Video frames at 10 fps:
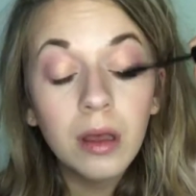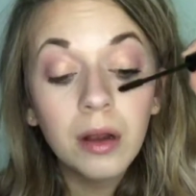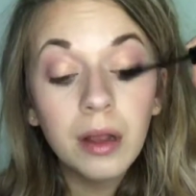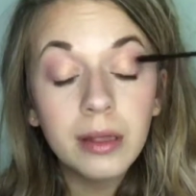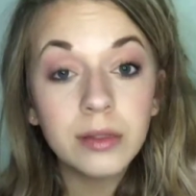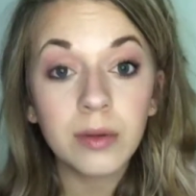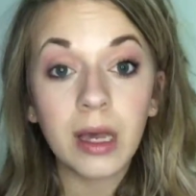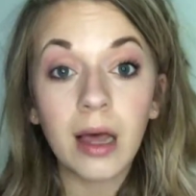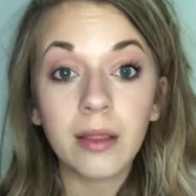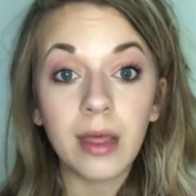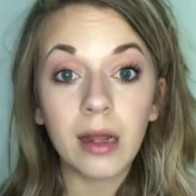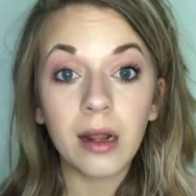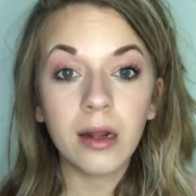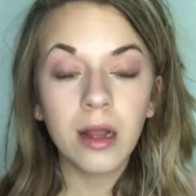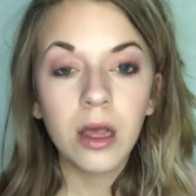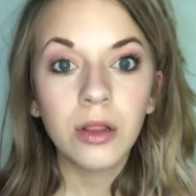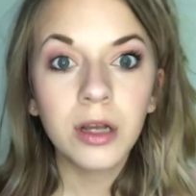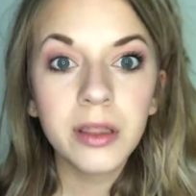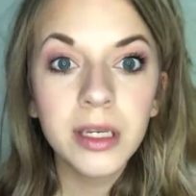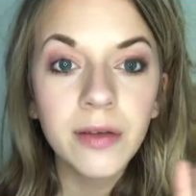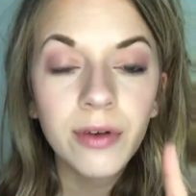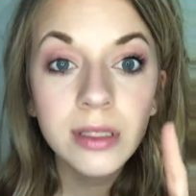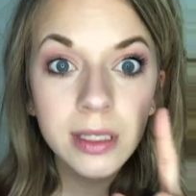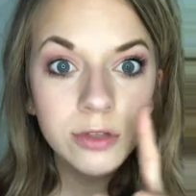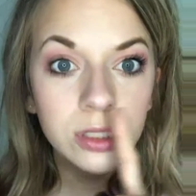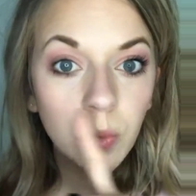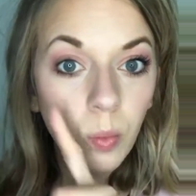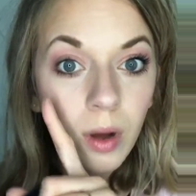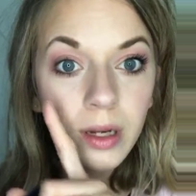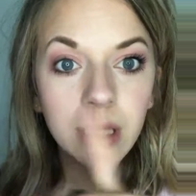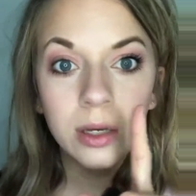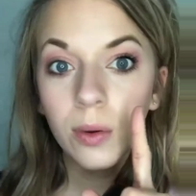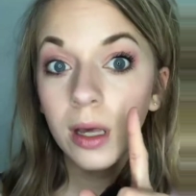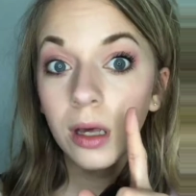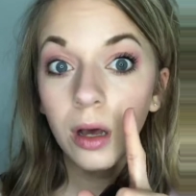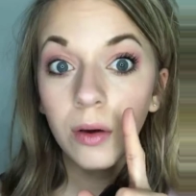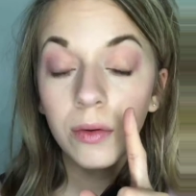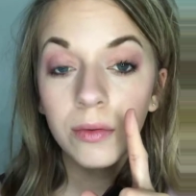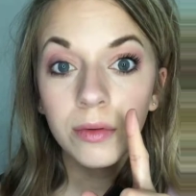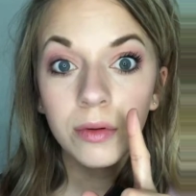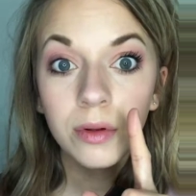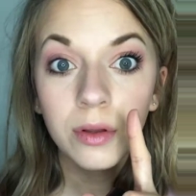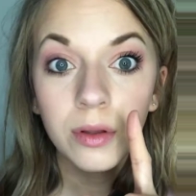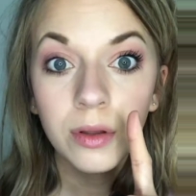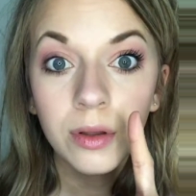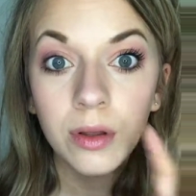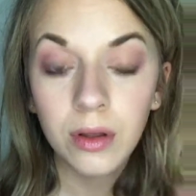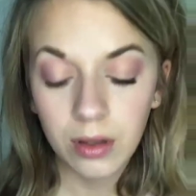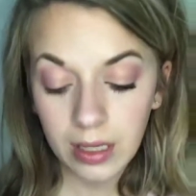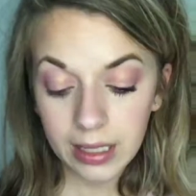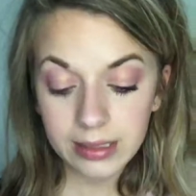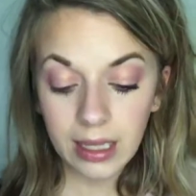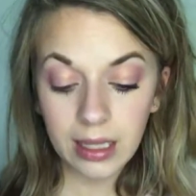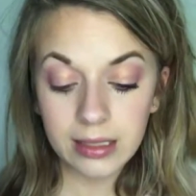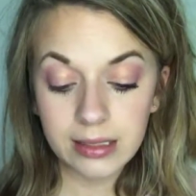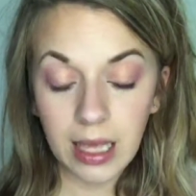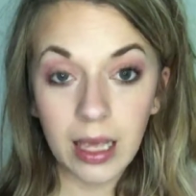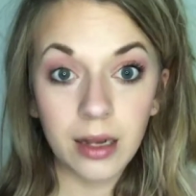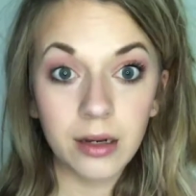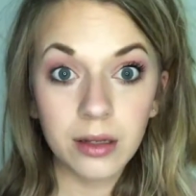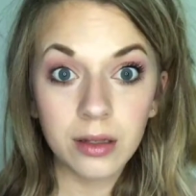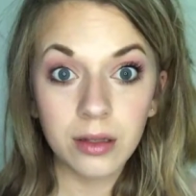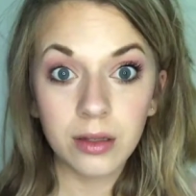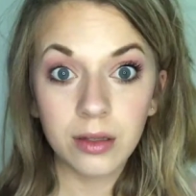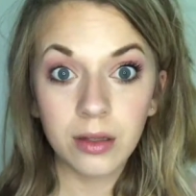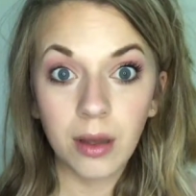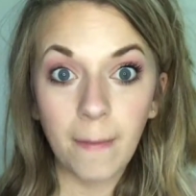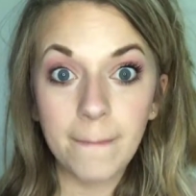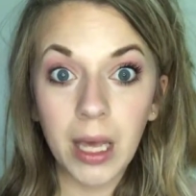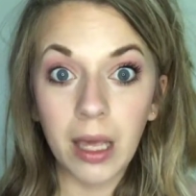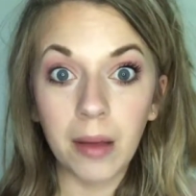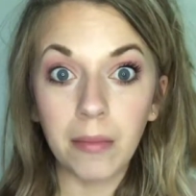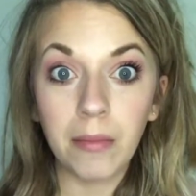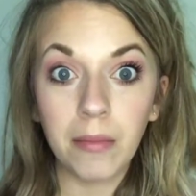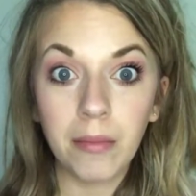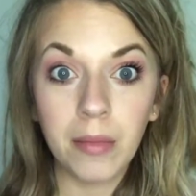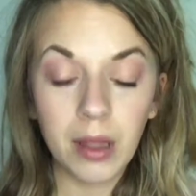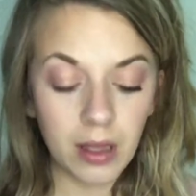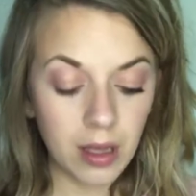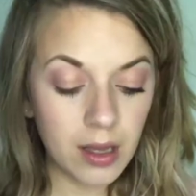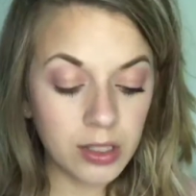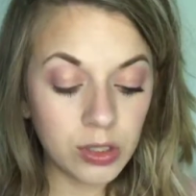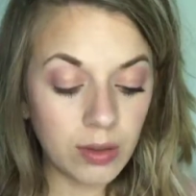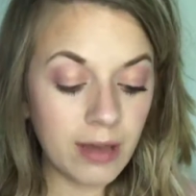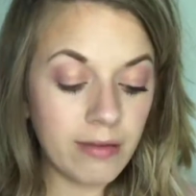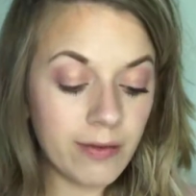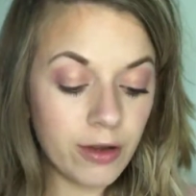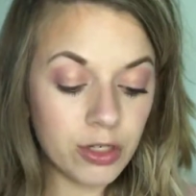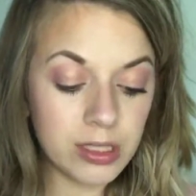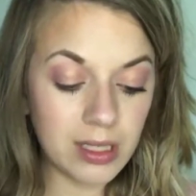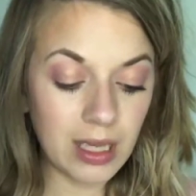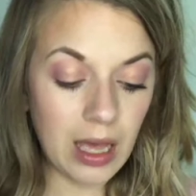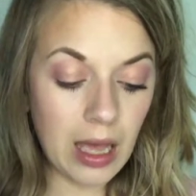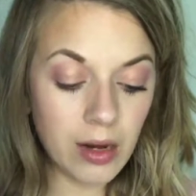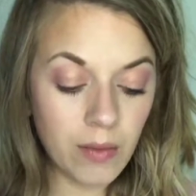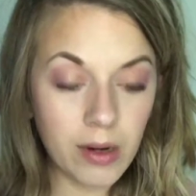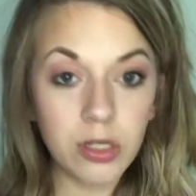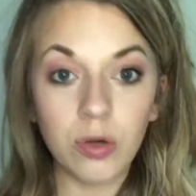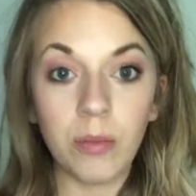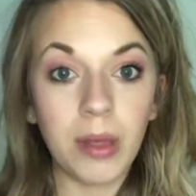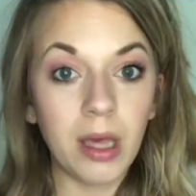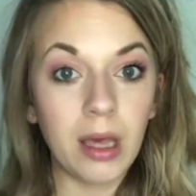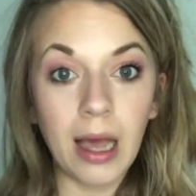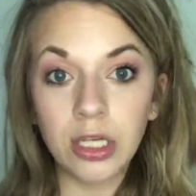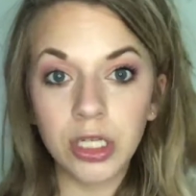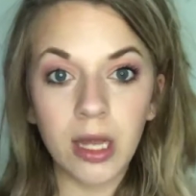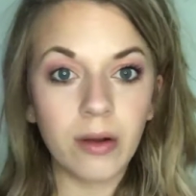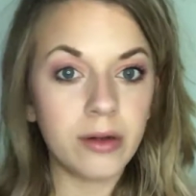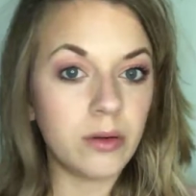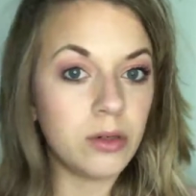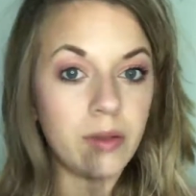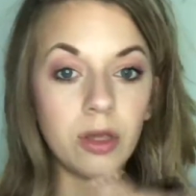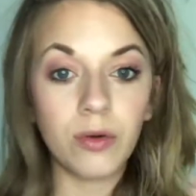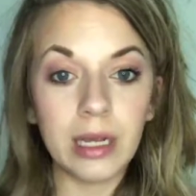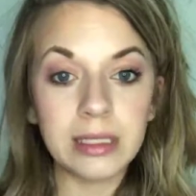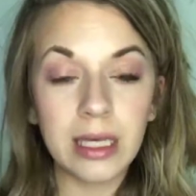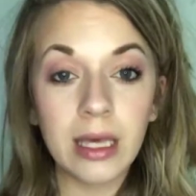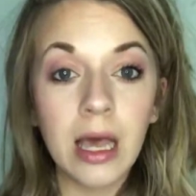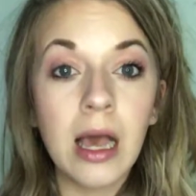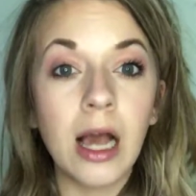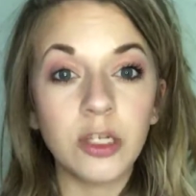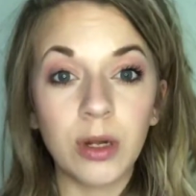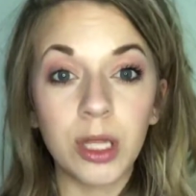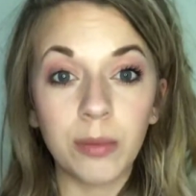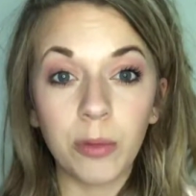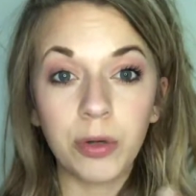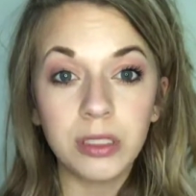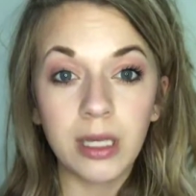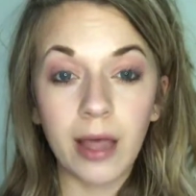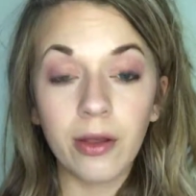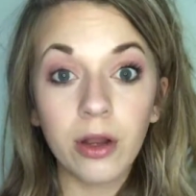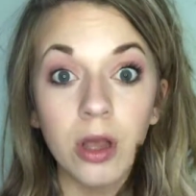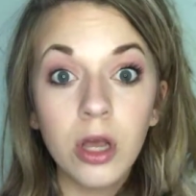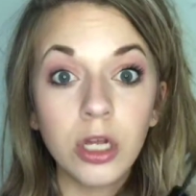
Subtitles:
All right, so we got that on. Look at the difference of just one quick coat. Isn't that insane? Bam. So even if you're just like, I don't want to do a big eyeshadow, I don't want to do anything crazy, I just want to look more put together,